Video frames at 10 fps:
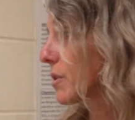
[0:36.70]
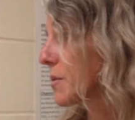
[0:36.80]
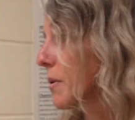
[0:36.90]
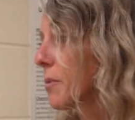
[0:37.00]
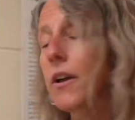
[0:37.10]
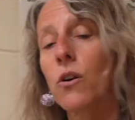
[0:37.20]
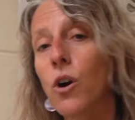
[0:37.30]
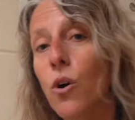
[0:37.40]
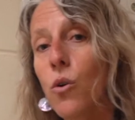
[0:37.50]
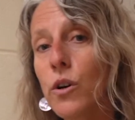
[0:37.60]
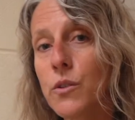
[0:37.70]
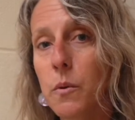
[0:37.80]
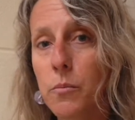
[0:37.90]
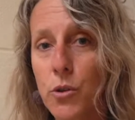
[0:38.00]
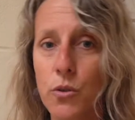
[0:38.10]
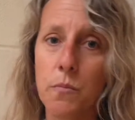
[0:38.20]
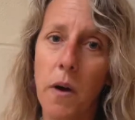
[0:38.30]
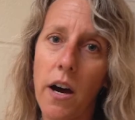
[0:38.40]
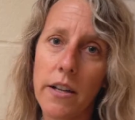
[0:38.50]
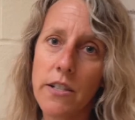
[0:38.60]
to experimental cohorts, we produce
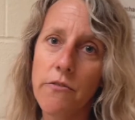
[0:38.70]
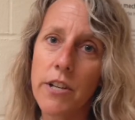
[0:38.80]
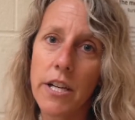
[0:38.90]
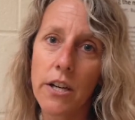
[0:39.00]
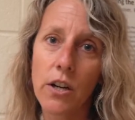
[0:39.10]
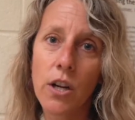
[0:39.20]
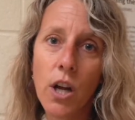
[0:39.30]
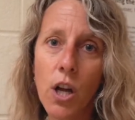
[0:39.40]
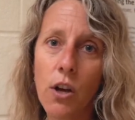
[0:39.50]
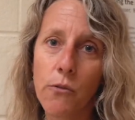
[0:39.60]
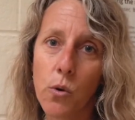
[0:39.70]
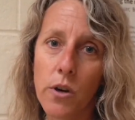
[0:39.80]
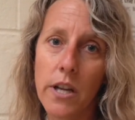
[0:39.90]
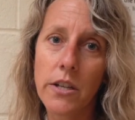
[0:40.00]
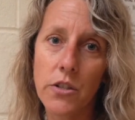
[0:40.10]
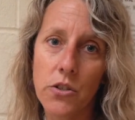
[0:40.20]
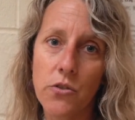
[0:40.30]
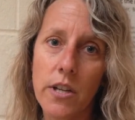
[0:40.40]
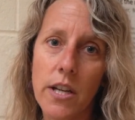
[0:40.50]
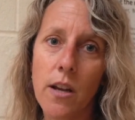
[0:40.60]
pods every year for industry.